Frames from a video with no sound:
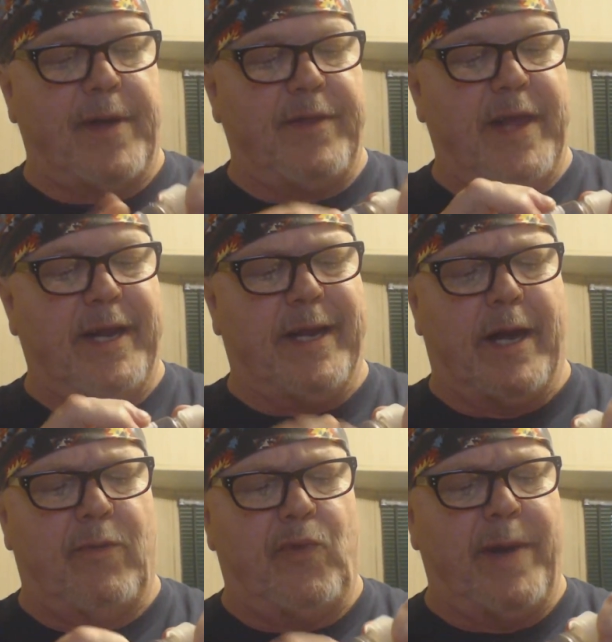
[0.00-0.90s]
I think
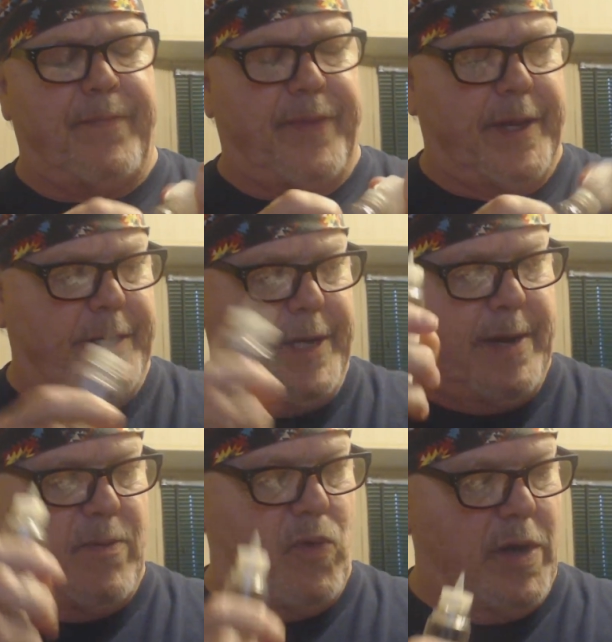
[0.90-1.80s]
Rip, the
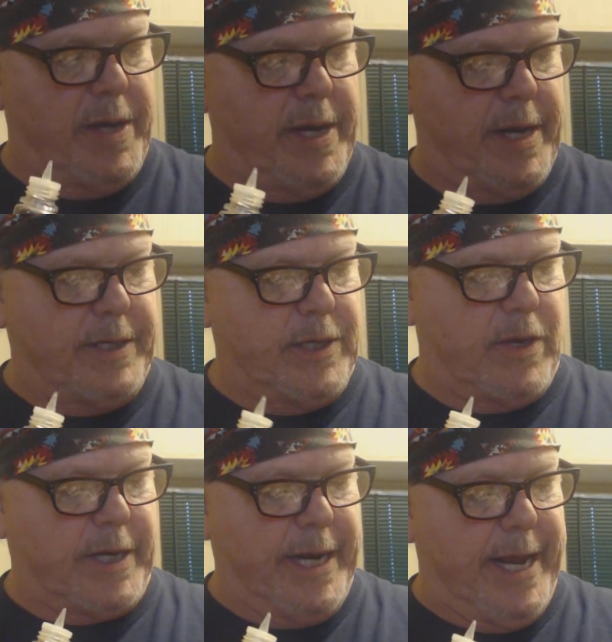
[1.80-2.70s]
#1
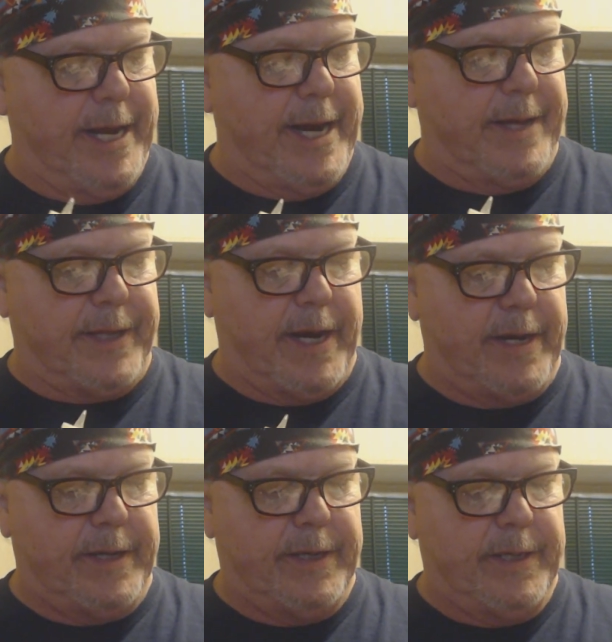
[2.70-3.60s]
talking head out there,